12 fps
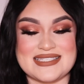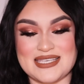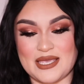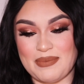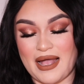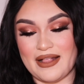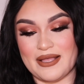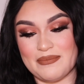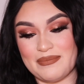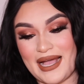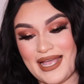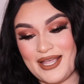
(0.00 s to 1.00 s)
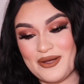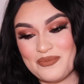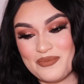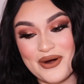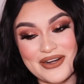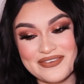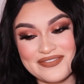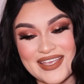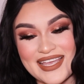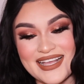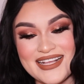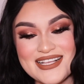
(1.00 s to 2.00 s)
Tea palette by
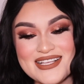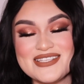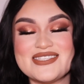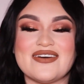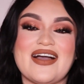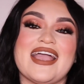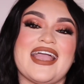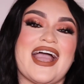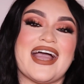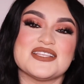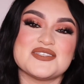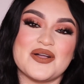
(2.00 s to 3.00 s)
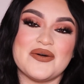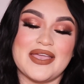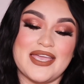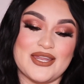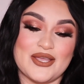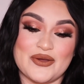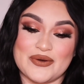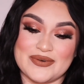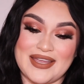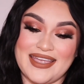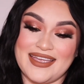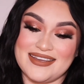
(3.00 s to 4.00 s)
Morphe. So I had to go in and
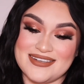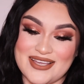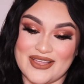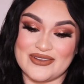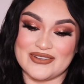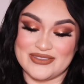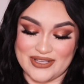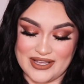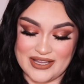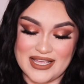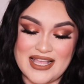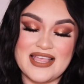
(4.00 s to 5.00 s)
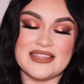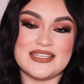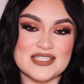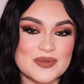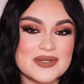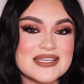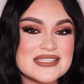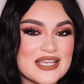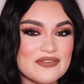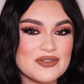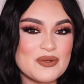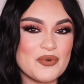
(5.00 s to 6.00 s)
create another look. This one is
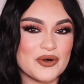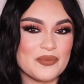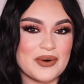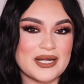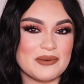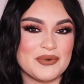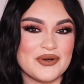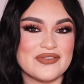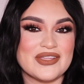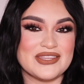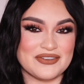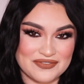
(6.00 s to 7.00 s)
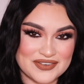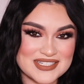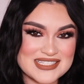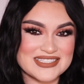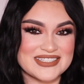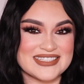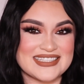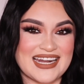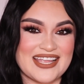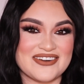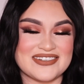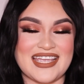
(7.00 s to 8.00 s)
definitely more wearable than the first look that I
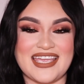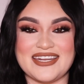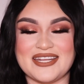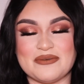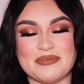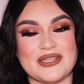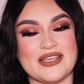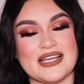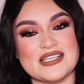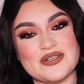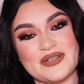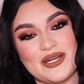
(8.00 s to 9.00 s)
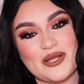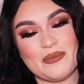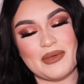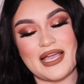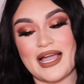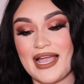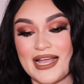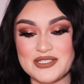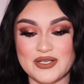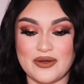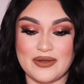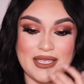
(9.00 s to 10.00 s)
created, but you guys already know me. I had to
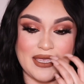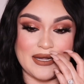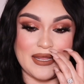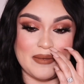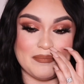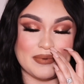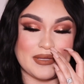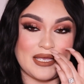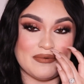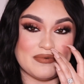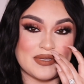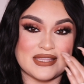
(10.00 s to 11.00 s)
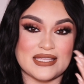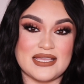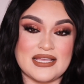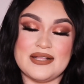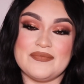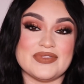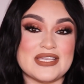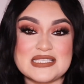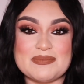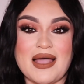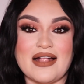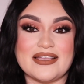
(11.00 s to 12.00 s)
go in and play with this
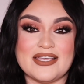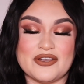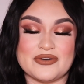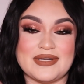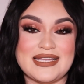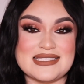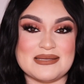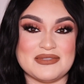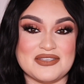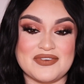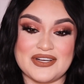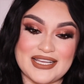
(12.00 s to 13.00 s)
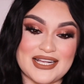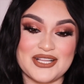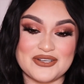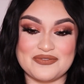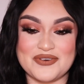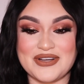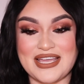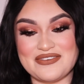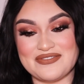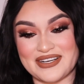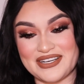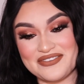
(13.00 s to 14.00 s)
palette and create something very colorful and
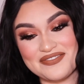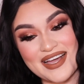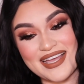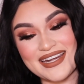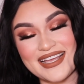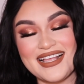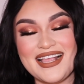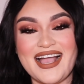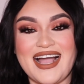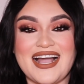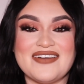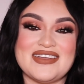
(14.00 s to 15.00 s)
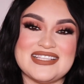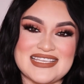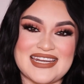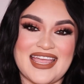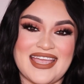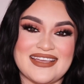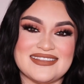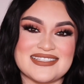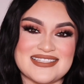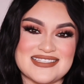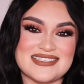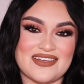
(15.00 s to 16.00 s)
very fun. And today, this
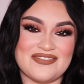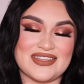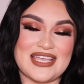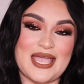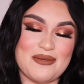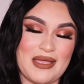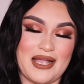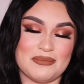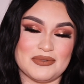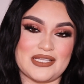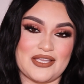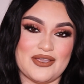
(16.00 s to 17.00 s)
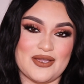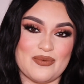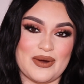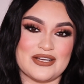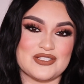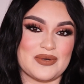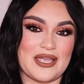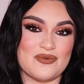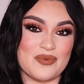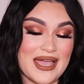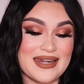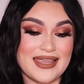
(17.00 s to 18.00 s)
is definitely a makeup look that you can wear to a
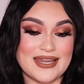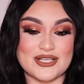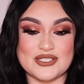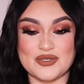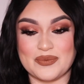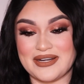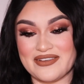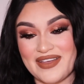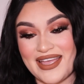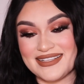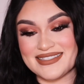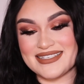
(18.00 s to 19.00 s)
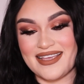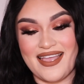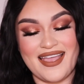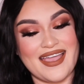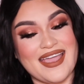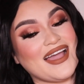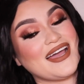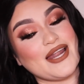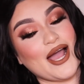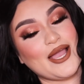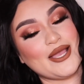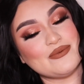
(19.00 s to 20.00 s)
wedding, to an event, and
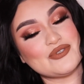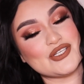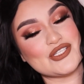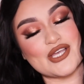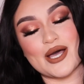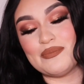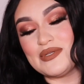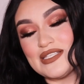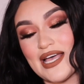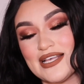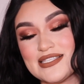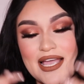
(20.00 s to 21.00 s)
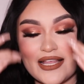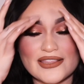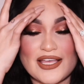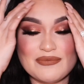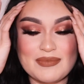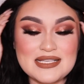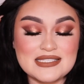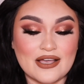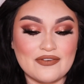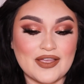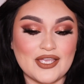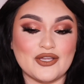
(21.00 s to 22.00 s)
I am just obsessed. I love
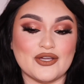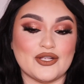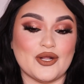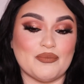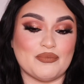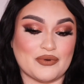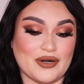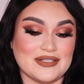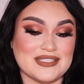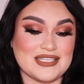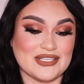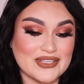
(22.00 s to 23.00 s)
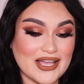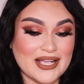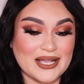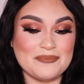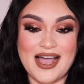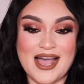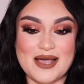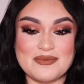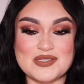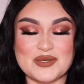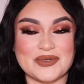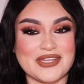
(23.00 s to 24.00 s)
myself a good bronzy look.
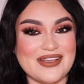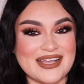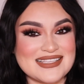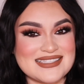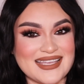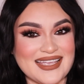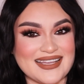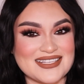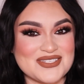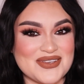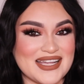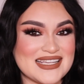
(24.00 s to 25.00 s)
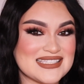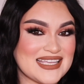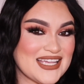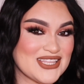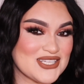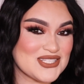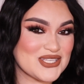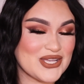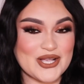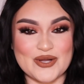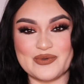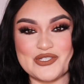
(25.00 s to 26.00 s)
So what do you guys think? Do you guys like this
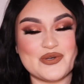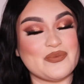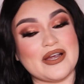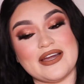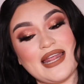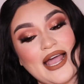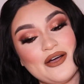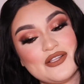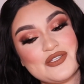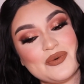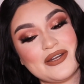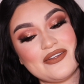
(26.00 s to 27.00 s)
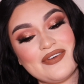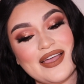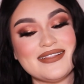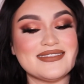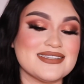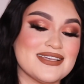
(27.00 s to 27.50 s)
look? Would you wear it out to an event?